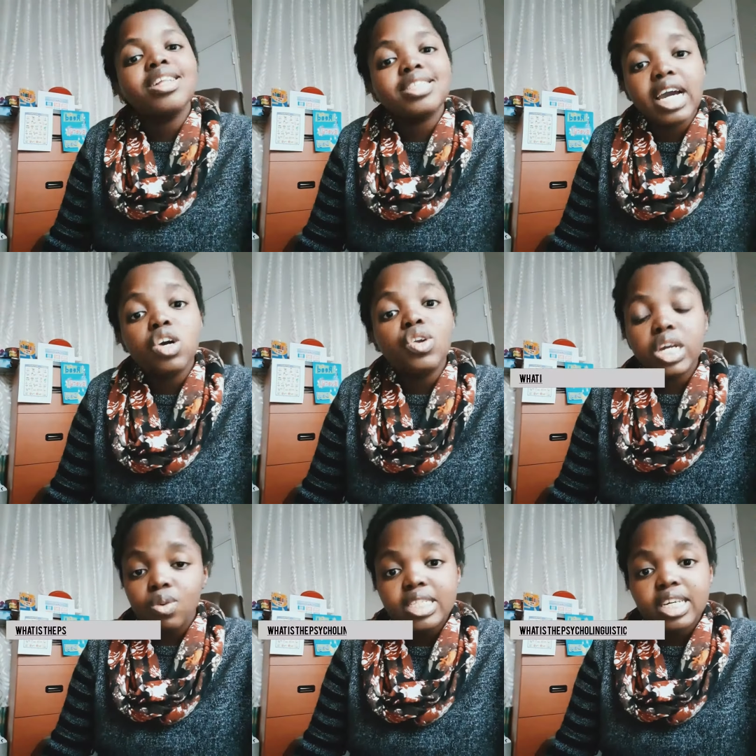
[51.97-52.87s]
The
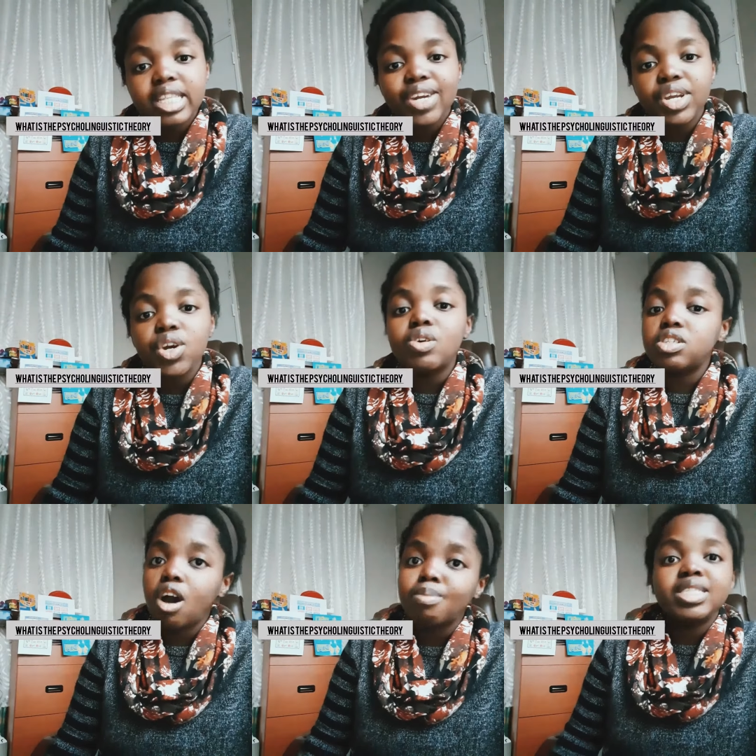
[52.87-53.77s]
psycholinguistic theory or
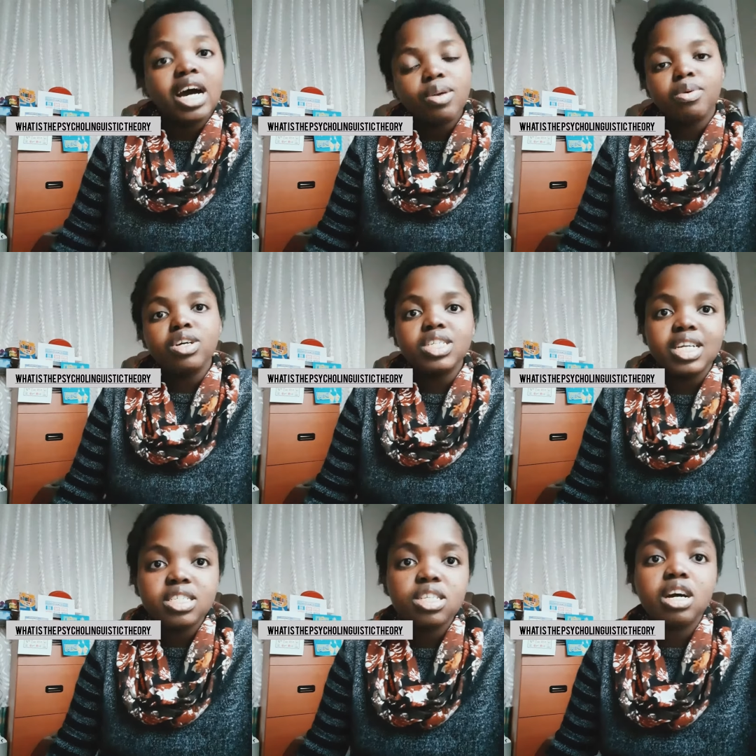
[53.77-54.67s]
top-down approach
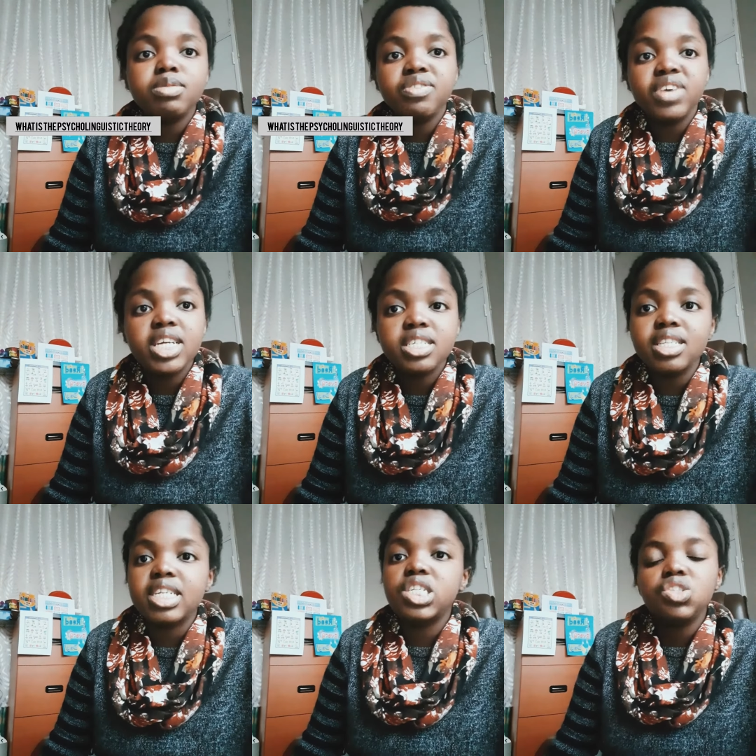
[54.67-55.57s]
linked to the observation
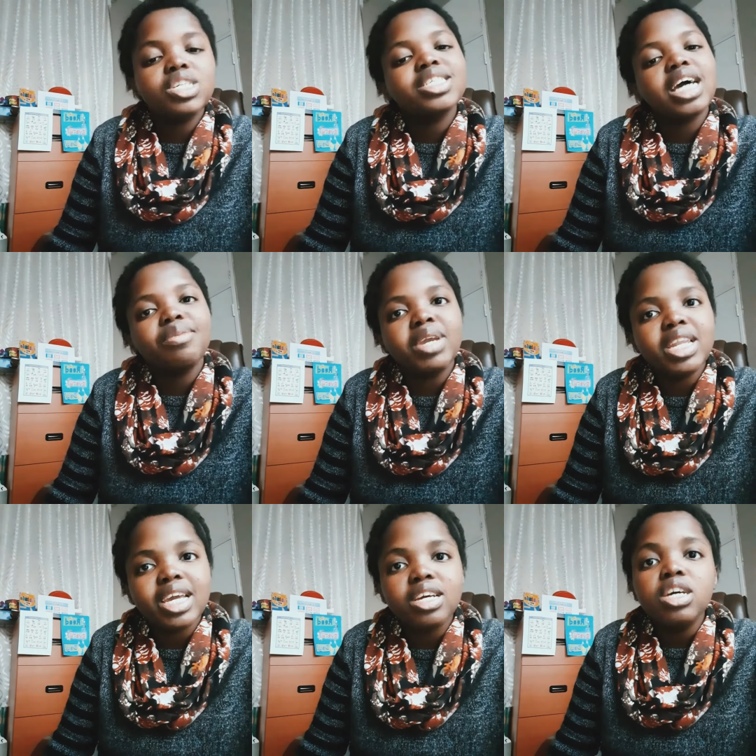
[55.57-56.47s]
that children assign
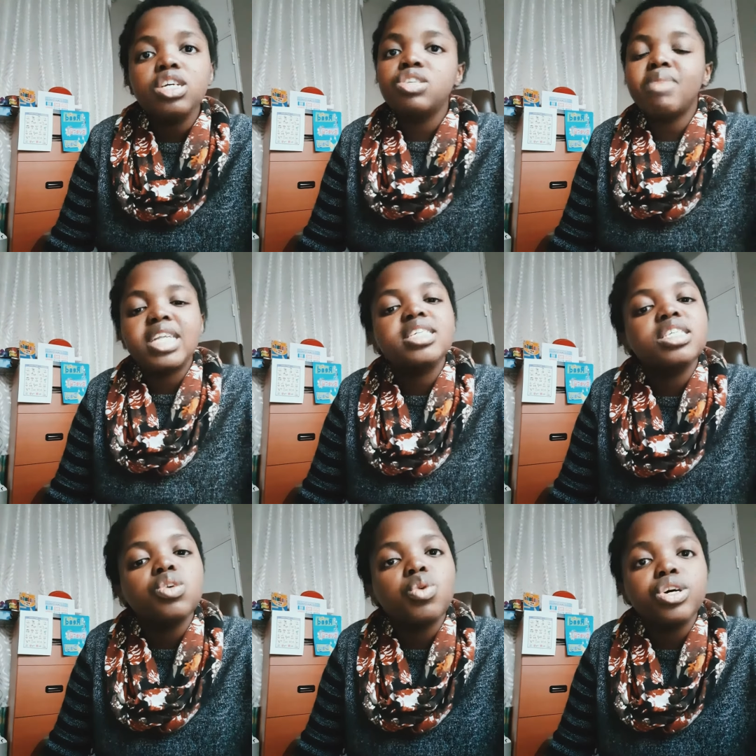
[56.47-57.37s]
meaning to matters
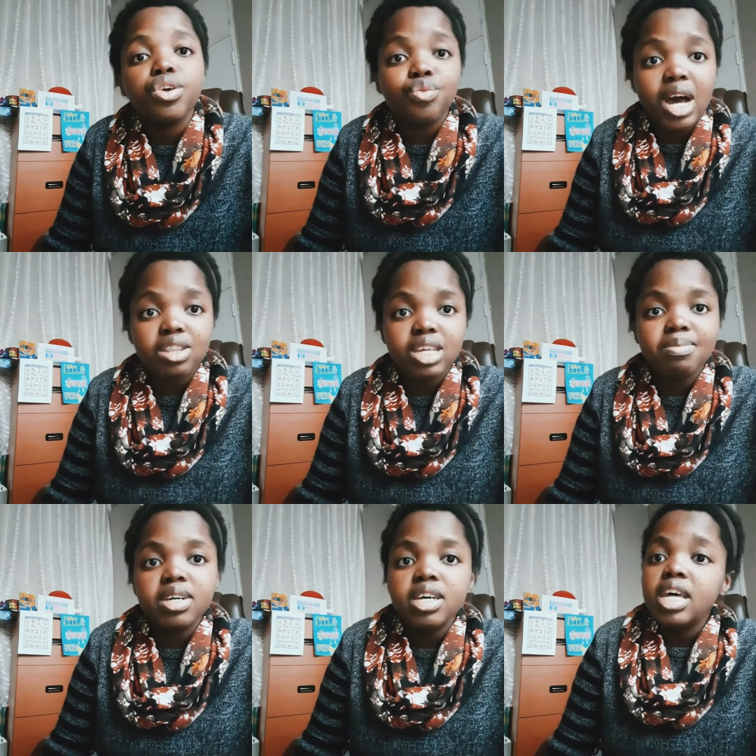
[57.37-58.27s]
in the world around them.